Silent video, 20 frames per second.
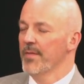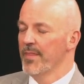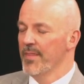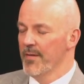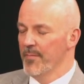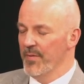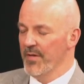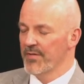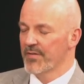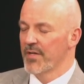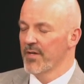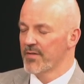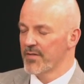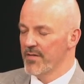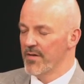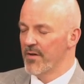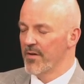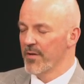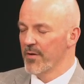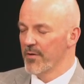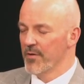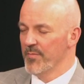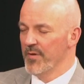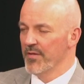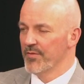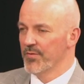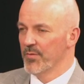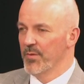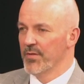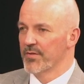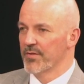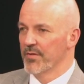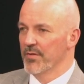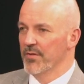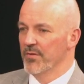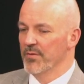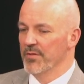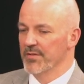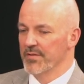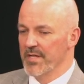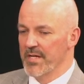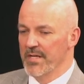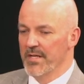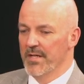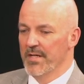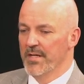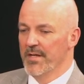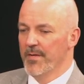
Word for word: the best case scenario I heard about two weeks ago was that